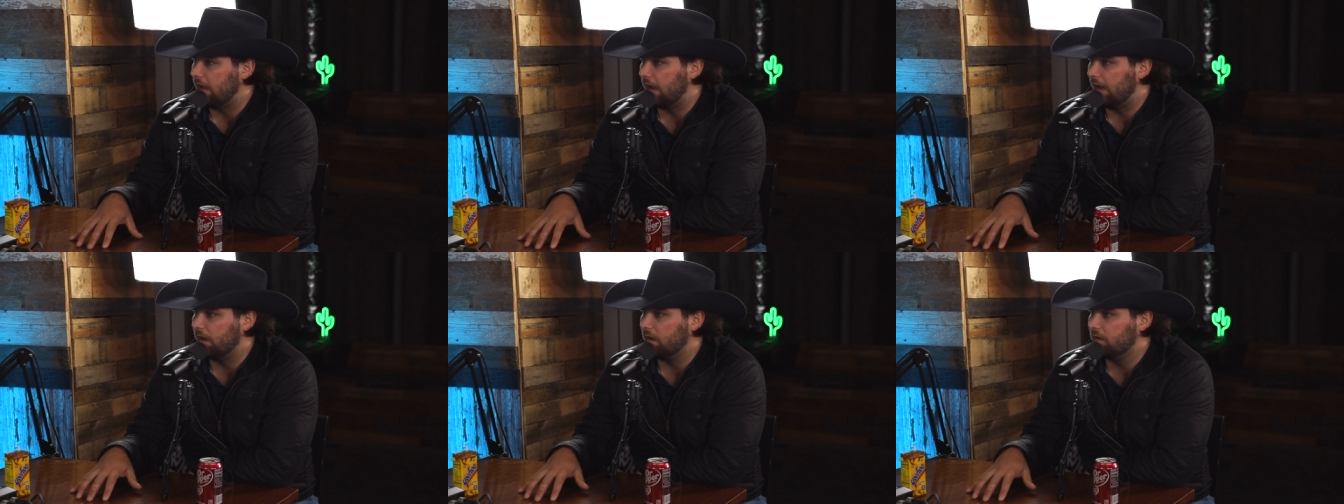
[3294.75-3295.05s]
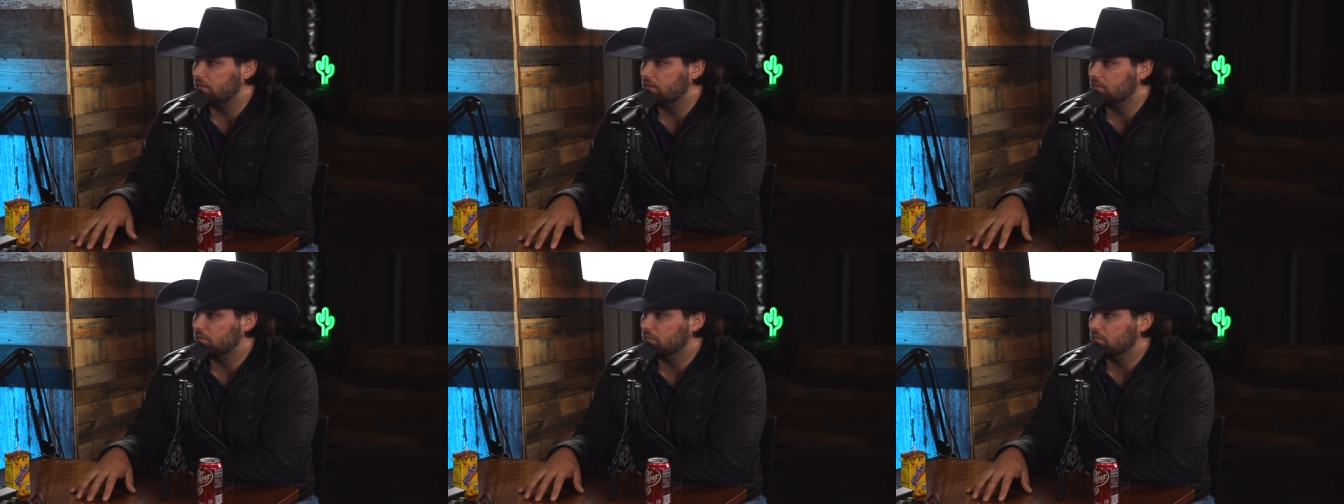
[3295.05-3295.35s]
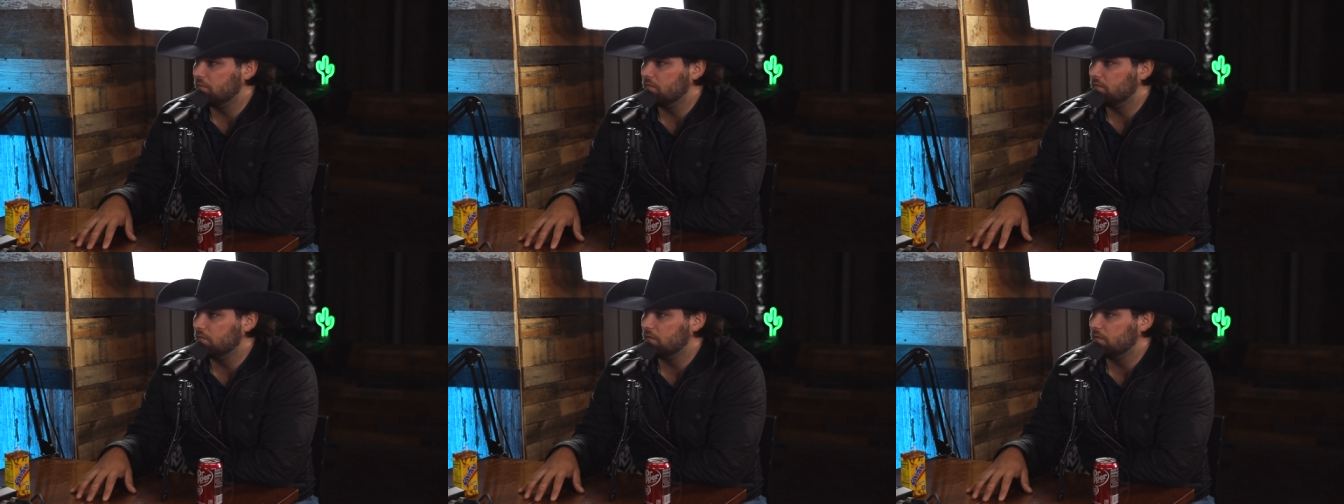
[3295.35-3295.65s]
And
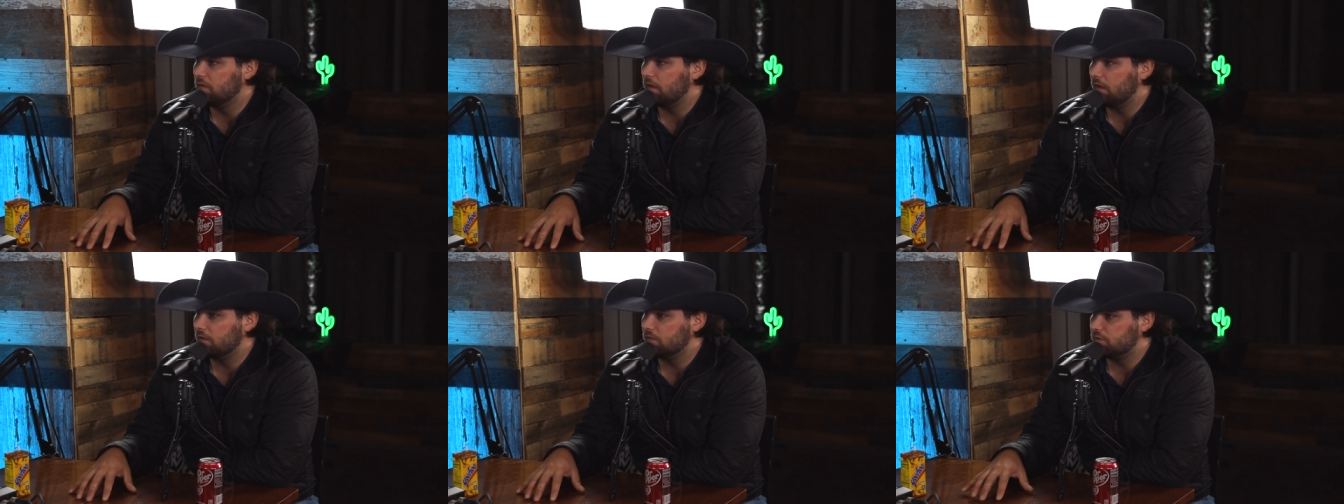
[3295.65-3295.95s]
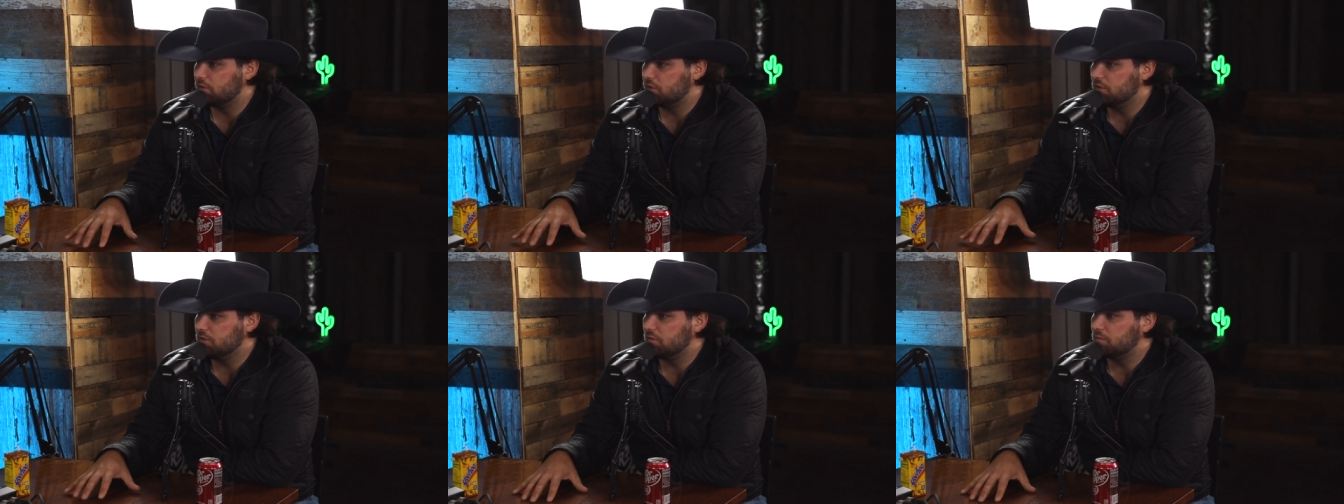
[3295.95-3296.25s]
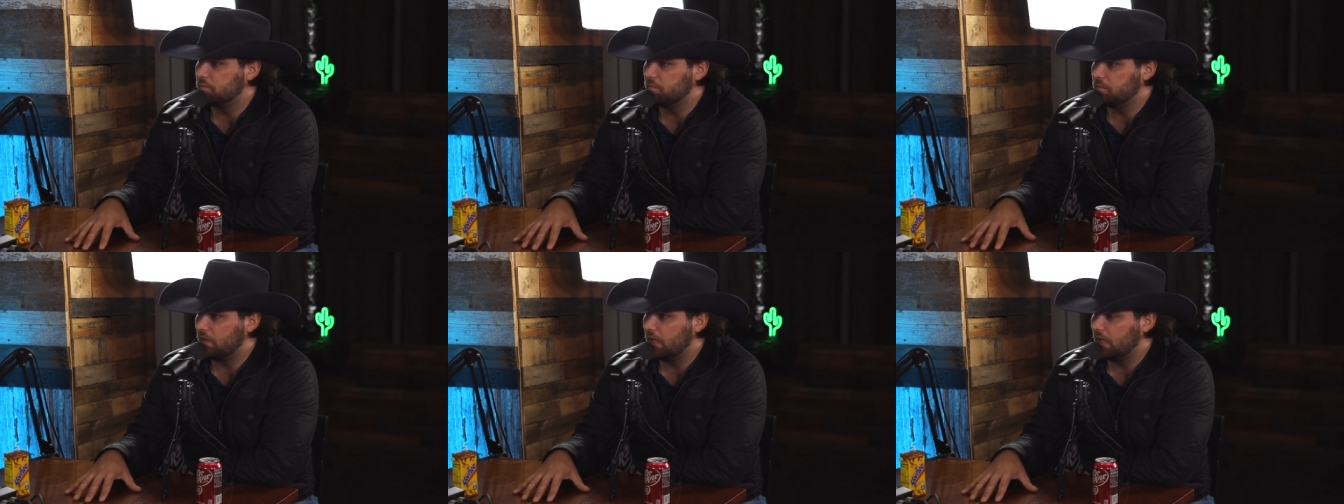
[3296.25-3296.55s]
she's
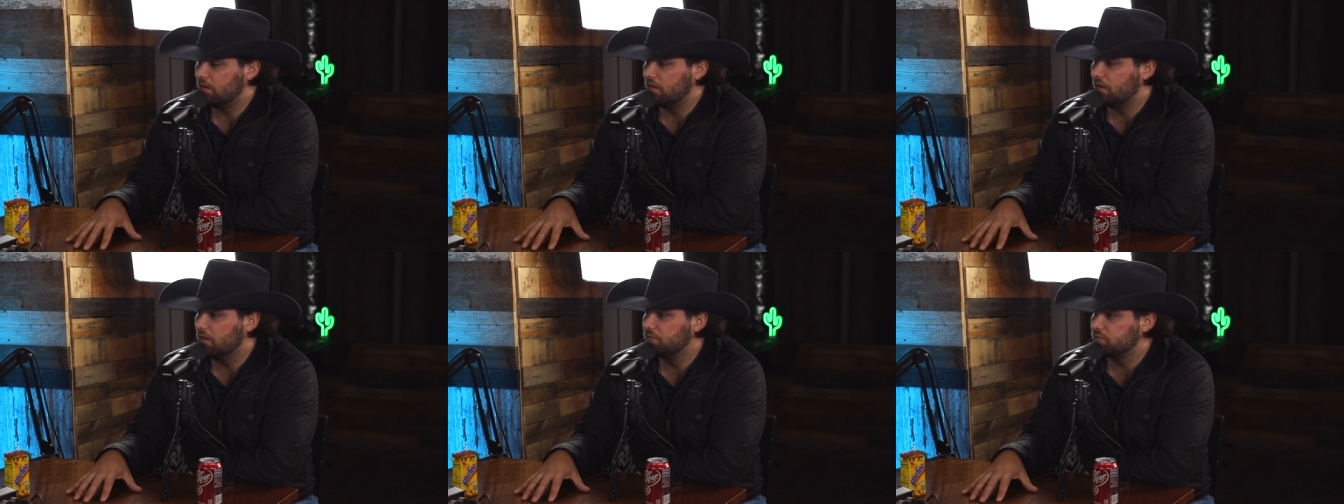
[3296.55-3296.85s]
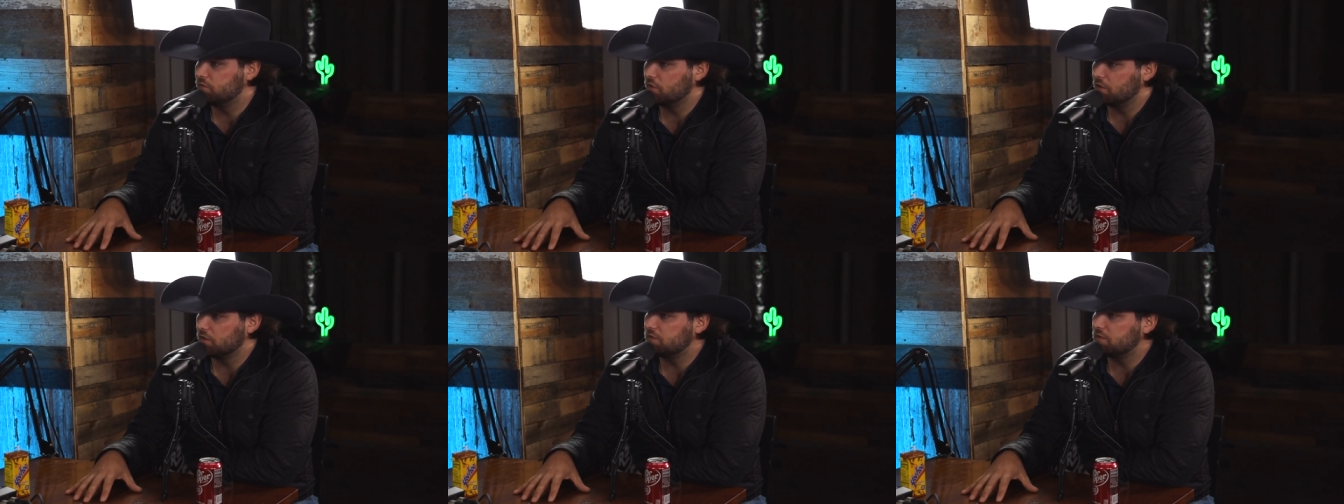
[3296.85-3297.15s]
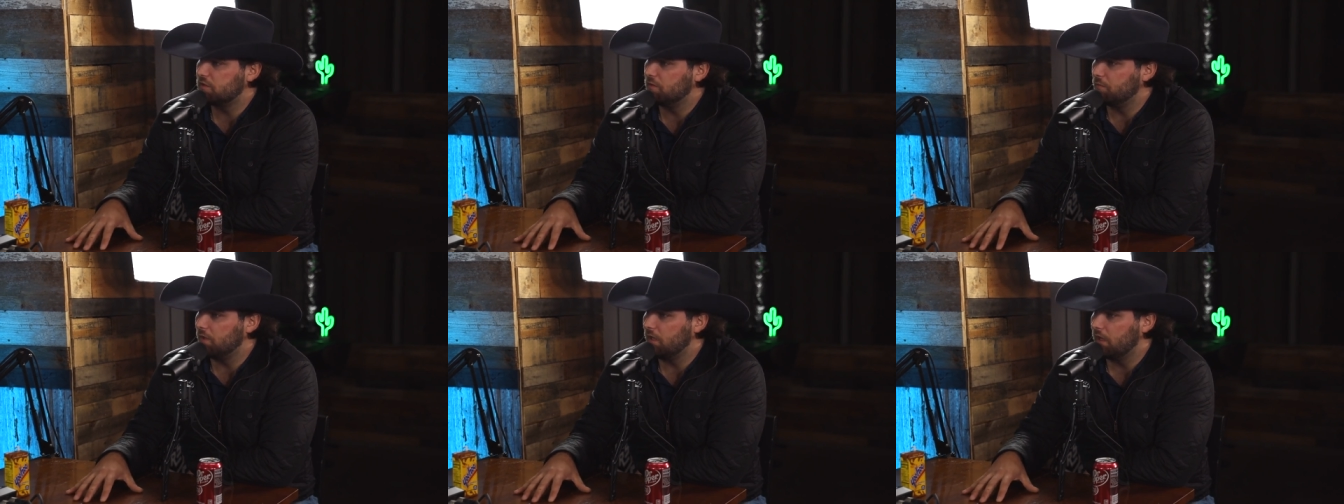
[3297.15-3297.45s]
got enough
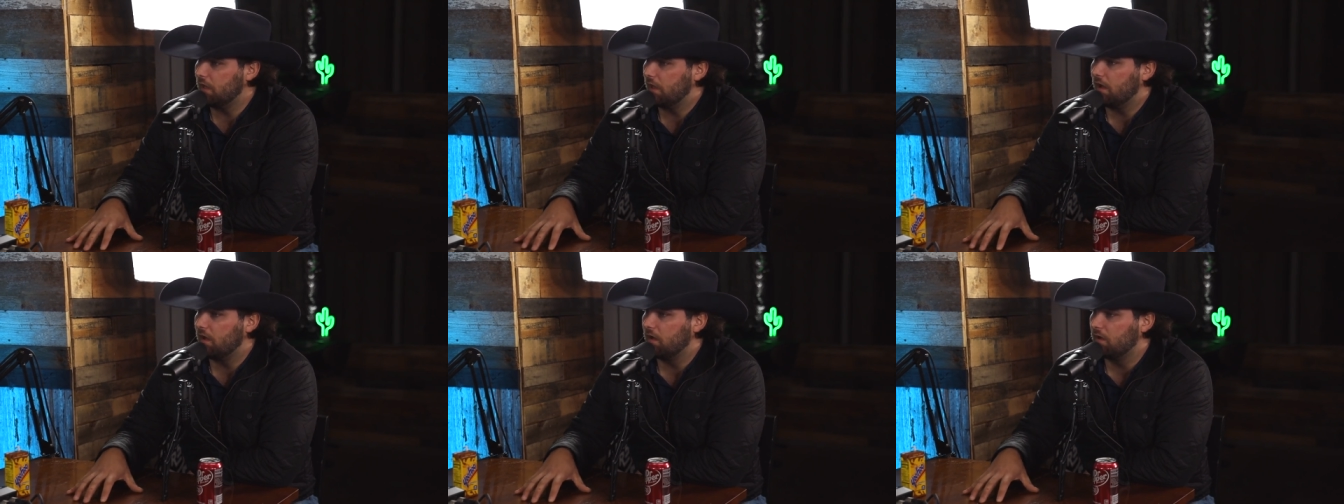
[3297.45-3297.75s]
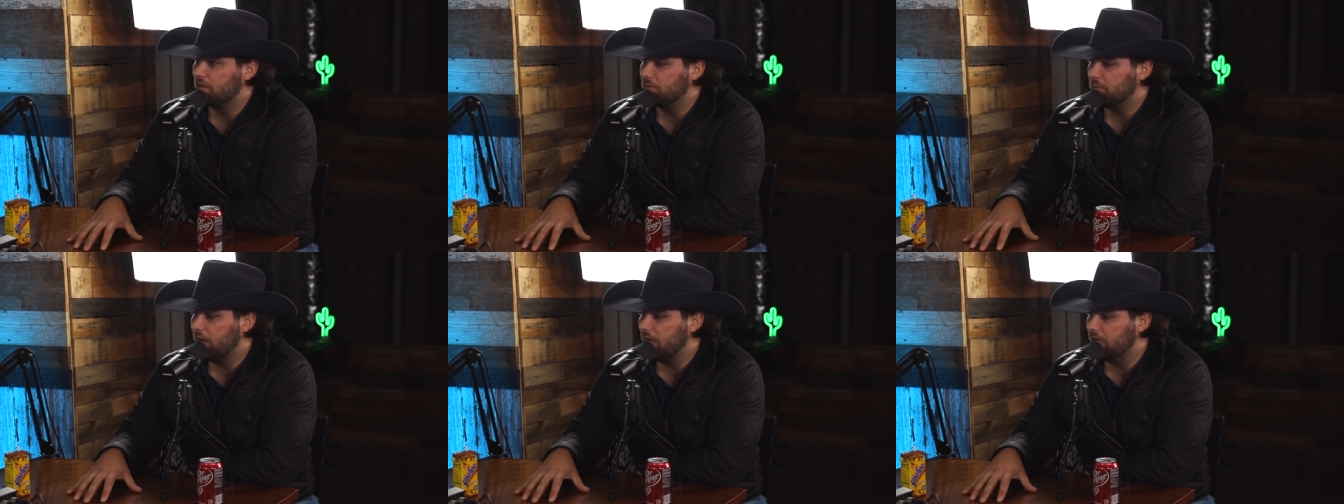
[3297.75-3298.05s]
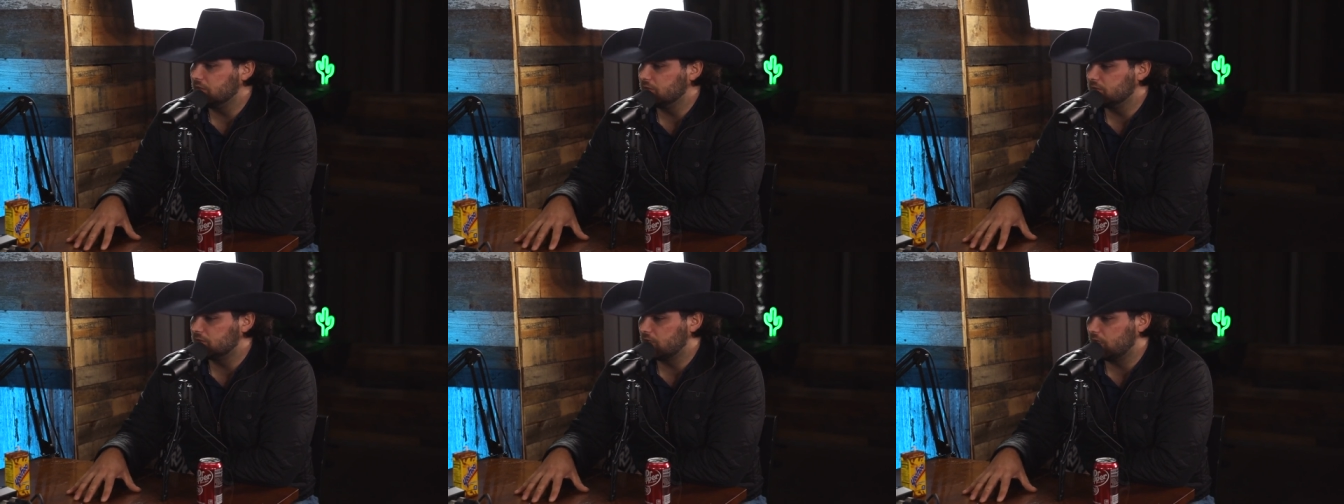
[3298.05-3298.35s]
trust in me how I
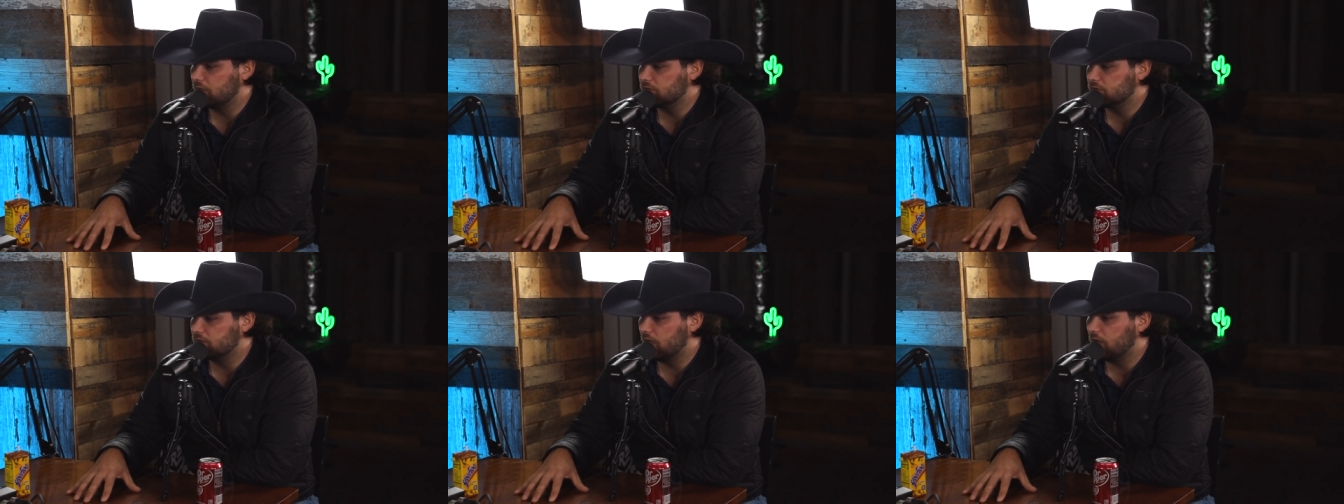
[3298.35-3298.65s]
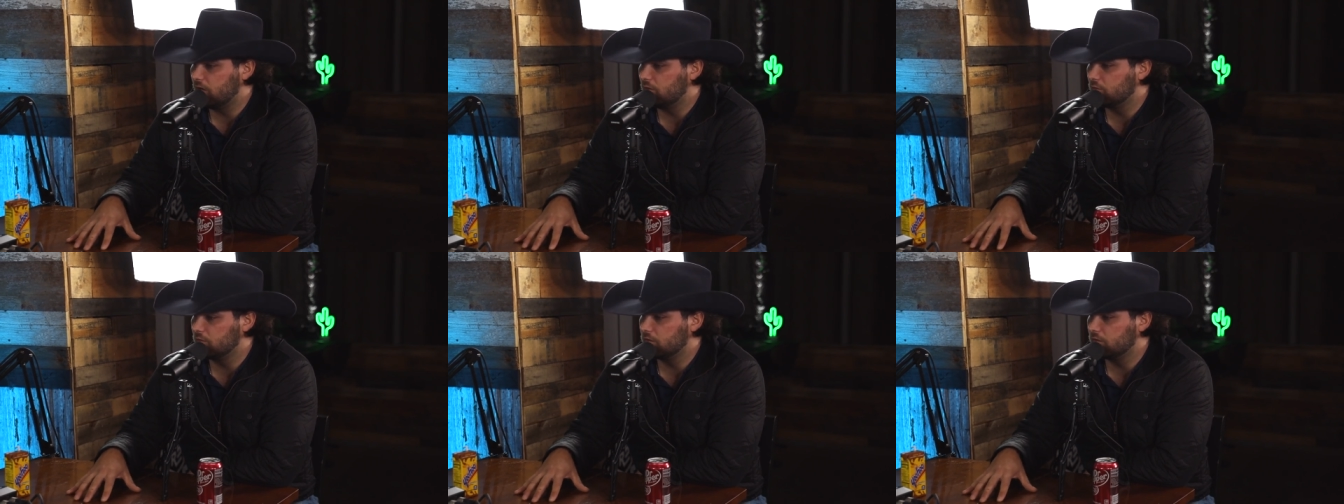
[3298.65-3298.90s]
manage things now.